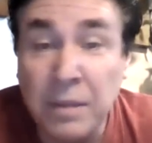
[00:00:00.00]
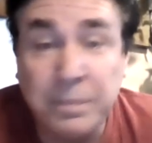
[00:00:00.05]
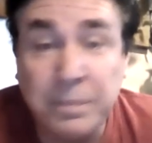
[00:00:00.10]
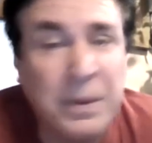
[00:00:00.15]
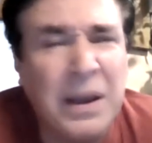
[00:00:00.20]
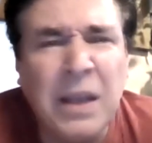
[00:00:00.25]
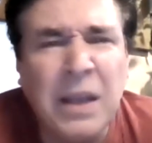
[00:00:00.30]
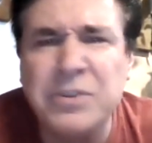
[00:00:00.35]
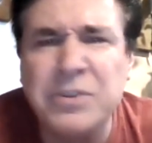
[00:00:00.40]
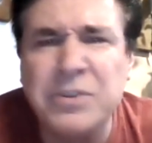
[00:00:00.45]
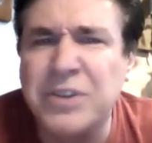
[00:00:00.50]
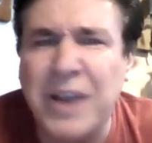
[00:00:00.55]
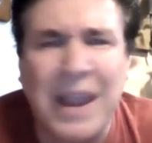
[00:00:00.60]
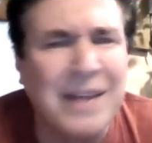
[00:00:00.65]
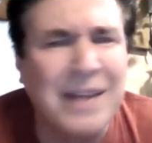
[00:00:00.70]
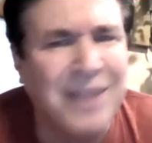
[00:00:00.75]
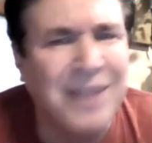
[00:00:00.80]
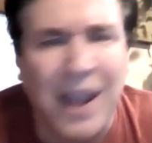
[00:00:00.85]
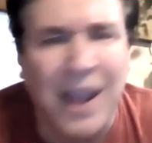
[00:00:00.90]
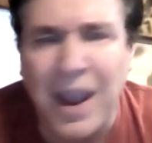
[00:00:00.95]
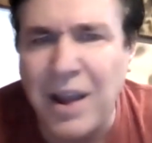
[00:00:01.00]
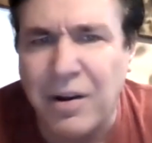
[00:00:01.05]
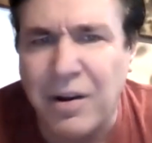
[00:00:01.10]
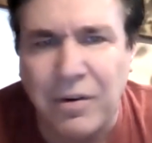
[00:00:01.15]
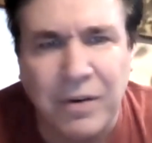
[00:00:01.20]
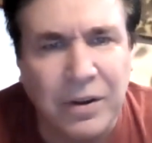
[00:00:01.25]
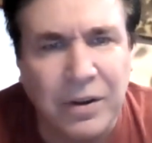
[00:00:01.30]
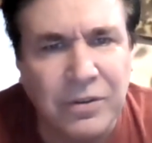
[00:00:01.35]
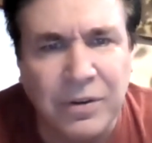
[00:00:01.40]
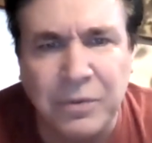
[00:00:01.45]
But he was
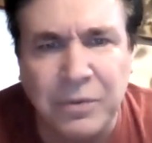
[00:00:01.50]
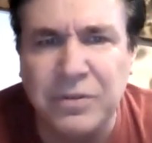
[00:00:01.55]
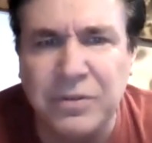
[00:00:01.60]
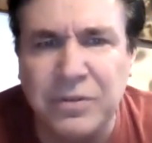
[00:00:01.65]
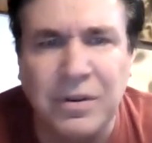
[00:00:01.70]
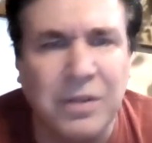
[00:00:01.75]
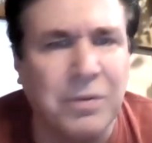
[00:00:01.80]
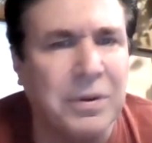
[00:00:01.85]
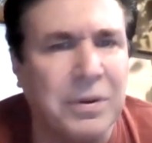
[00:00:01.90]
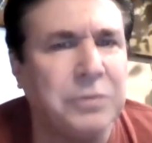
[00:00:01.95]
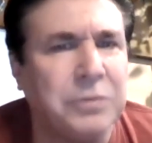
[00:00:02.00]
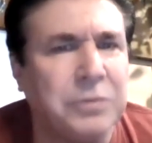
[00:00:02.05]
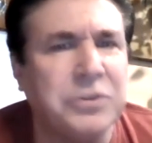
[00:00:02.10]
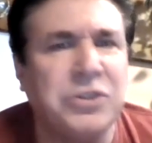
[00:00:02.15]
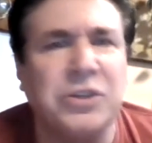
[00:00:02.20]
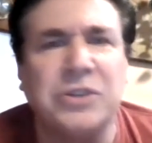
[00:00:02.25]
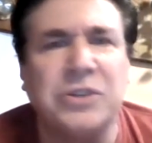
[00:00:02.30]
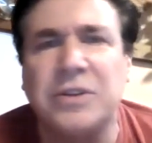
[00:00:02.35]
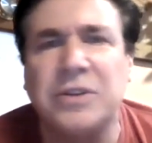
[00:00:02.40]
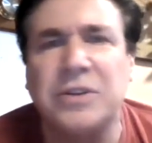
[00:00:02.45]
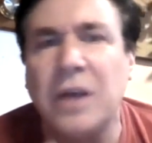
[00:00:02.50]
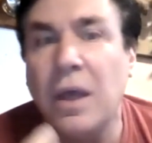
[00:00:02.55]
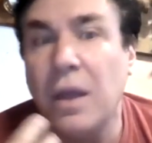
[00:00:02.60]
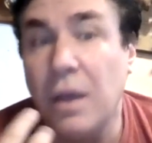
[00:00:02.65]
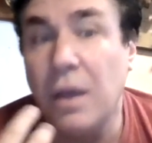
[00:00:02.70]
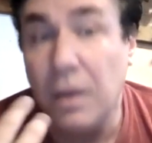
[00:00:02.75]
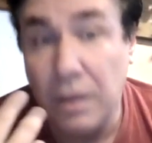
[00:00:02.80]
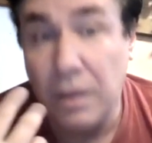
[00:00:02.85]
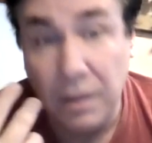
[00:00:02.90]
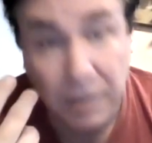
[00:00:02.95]
cantankerous. He was another one that was
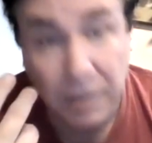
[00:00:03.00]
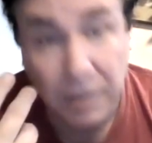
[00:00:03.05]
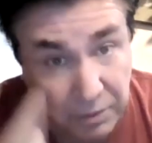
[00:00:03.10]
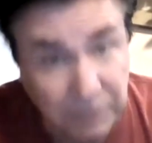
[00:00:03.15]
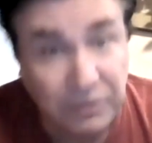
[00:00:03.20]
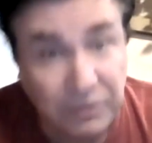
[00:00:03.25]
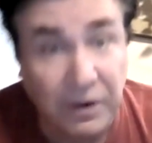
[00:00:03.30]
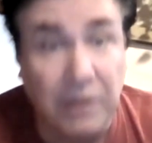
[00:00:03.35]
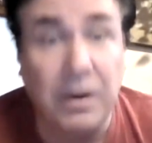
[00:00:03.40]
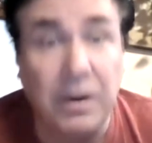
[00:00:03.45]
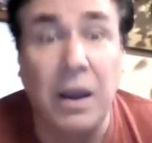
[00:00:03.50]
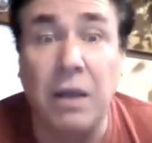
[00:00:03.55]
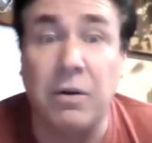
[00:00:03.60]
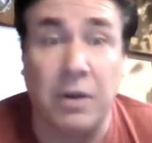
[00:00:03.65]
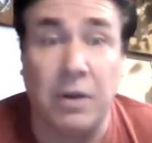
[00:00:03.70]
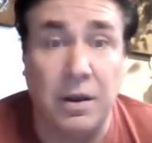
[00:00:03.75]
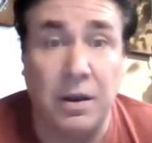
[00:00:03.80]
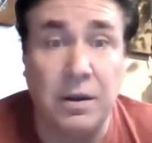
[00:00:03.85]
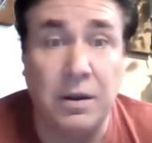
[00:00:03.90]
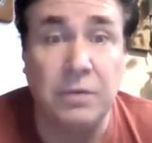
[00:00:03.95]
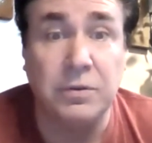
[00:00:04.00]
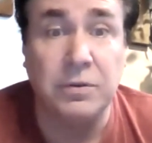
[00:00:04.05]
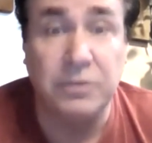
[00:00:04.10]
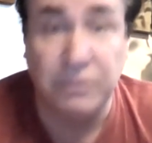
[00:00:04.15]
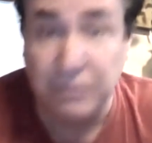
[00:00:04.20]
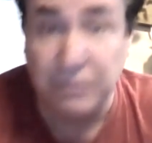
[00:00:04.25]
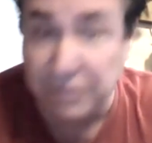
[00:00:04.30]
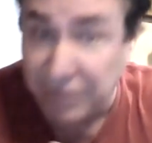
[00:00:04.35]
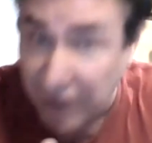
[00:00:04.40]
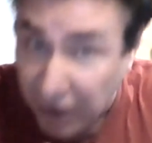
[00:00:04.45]
he was very arrogant. He was
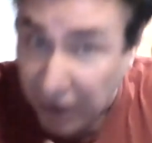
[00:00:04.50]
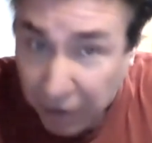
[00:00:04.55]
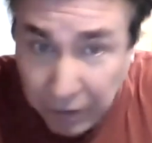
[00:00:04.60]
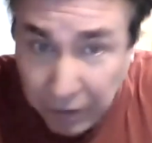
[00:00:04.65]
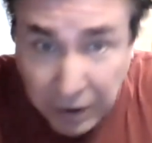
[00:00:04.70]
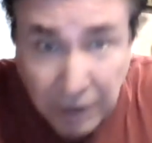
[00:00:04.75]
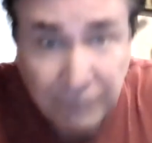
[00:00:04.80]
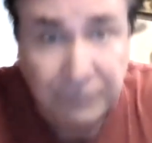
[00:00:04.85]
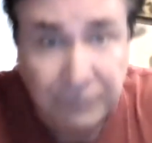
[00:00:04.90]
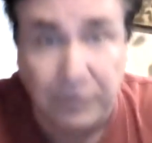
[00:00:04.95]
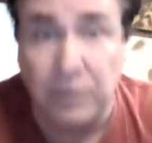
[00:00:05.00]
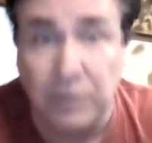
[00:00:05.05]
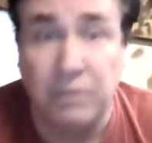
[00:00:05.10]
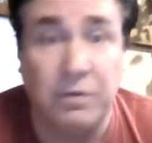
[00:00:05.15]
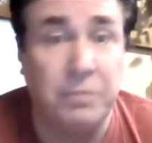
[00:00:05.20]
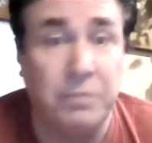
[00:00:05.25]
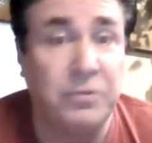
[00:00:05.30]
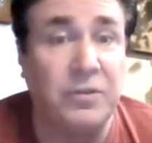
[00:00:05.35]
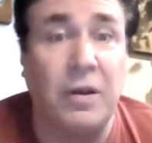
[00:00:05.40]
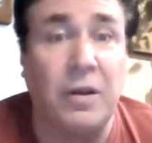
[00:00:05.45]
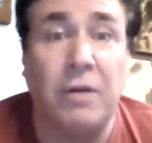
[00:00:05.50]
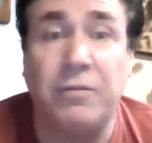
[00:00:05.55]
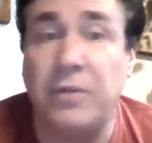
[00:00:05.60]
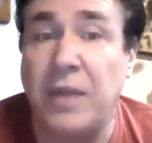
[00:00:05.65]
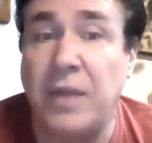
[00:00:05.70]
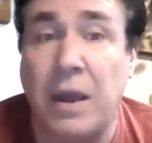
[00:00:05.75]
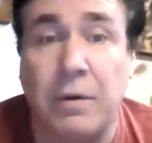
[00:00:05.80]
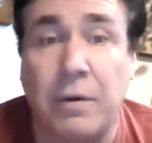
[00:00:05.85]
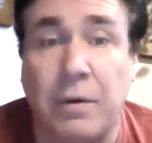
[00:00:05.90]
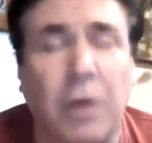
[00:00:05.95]
very full of himself
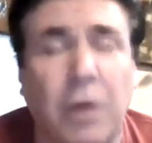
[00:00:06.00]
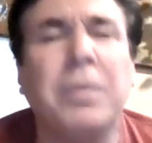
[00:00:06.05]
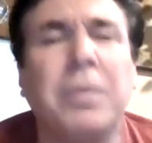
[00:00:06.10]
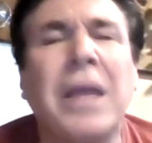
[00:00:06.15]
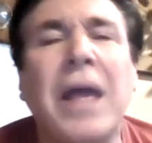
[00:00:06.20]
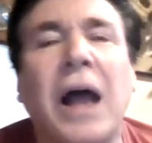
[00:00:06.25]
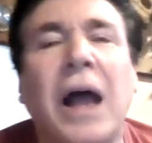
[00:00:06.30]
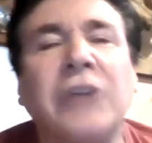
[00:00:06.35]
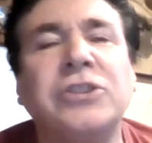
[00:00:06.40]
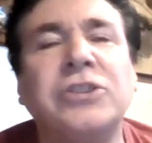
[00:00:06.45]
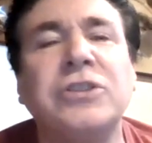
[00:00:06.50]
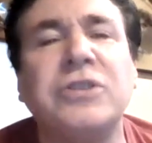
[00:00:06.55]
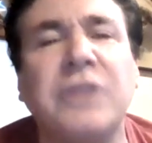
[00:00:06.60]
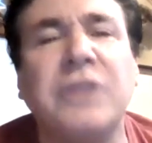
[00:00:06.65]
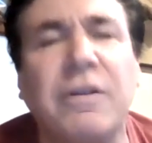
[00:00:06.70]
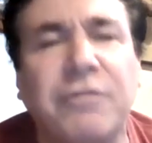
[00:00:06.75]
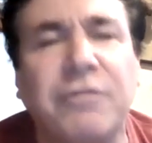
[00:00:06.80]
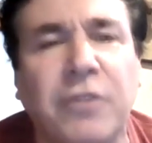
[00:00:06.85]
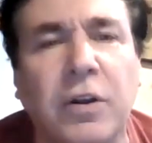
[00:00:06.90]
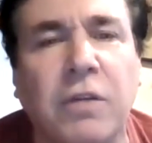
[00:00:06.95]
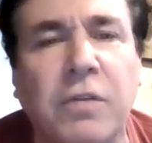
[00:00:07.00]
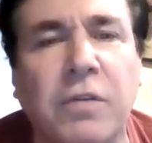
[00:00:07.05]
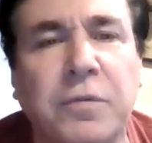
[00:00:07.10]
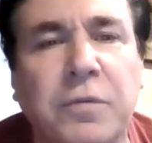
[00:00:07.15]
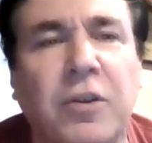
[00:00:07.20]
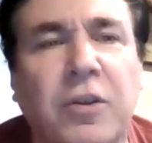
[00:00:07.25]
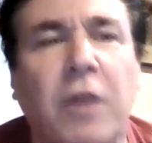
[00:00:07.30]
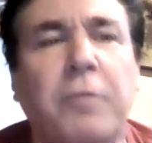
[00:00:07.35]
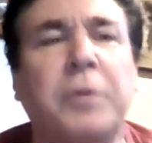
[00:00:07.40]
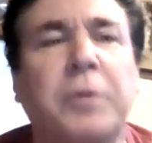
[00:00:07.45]
in that regard. I shouldn't say full of
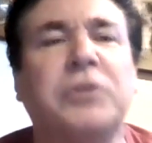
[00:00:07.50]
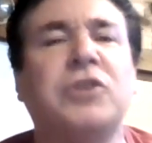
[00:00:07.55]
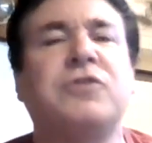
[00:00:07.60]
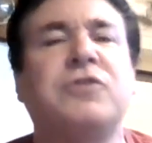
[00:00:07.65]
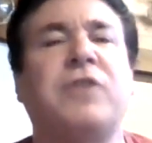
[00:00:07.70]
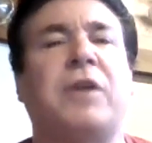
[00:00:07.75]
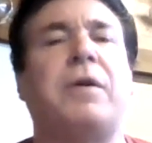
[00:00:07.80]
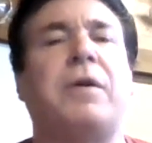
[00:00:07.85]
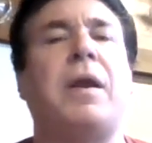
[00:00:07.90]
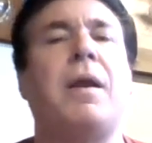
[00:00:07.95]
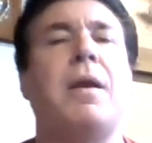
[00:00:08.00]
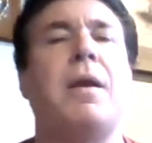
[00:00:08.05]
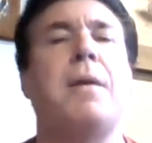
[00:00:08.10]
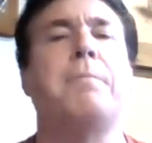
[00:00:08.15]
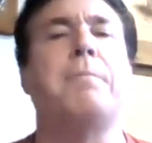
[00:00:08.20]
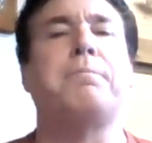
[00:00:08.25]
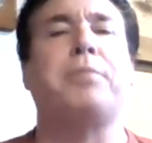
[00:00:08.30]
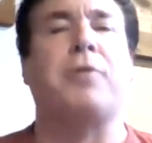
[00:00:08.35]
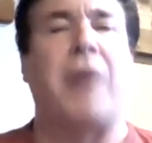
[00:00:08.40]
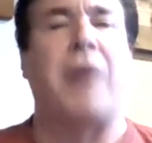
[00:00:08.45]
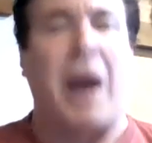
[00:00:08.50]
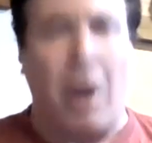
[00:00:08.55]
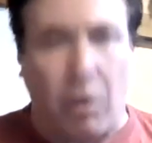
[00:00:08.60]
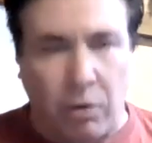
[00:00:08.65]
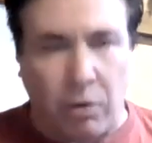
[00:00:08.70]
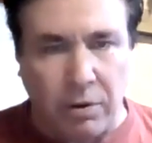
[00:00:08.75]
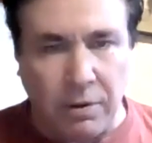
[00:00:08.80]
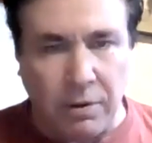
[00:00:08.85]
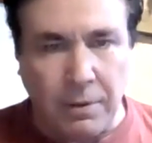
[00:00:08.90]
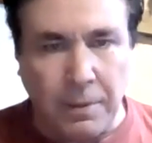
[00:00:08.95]
himself, but just very
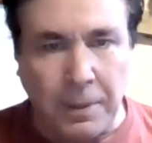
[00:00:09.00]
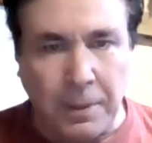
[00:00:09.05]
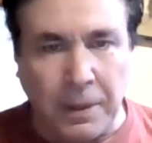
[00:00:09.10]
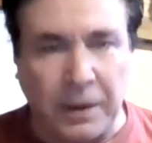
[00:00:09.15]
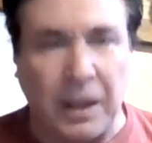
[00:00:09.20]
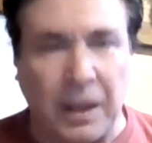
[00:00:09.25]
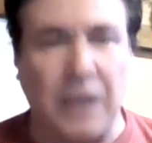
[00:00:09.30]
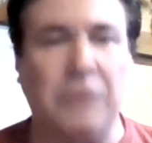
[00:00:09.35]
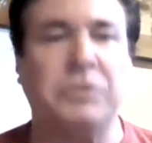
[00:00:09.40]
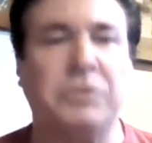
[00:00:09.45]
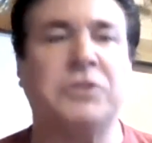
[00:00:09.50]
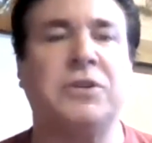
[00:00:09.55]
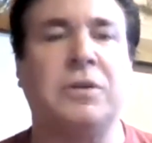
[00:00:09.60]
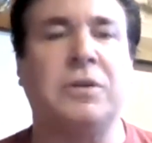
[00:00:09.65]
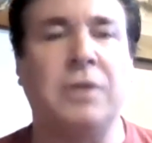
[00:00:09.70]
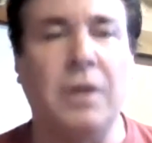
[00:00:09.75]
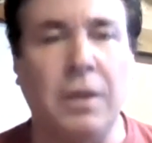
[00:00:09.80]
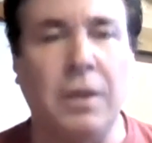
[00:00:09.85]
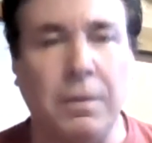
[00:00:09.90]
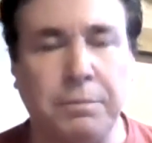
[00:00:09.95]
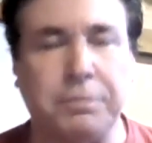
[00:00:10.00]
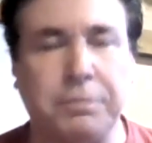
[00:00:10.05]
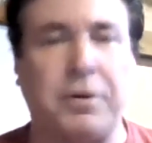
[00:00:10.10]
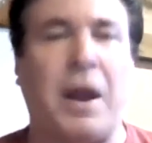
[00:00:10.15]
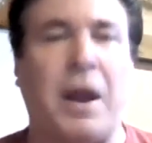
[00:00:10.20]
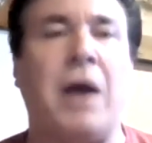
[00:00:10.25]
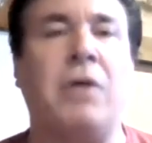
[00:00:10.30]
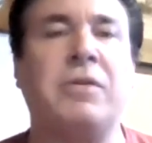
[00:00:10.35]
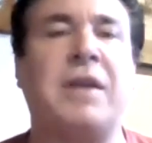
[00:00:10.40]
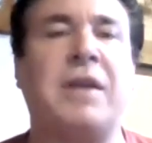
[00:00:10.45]
proud. He was a
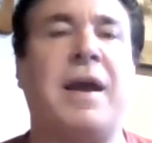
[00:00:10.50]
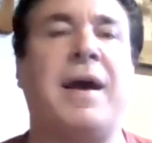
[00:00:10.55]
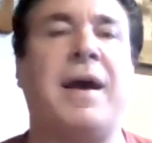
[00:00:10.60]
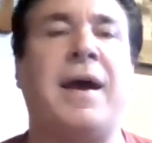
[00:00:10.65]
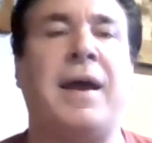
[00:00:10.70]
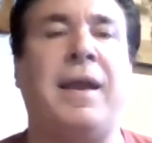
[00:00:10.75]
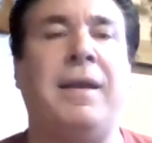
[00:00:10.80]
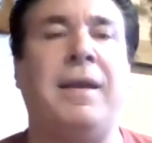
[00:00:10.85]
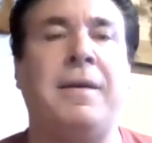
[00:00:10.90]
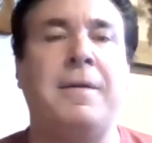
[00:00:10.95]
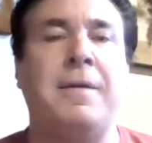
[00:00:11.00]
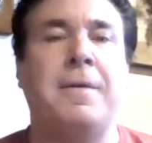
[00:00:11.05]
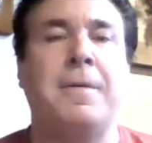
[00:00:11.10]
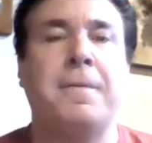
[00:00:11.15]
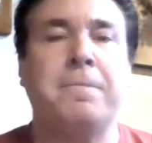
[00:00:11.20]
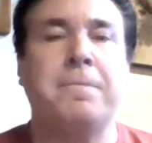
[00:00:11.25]
proud guy.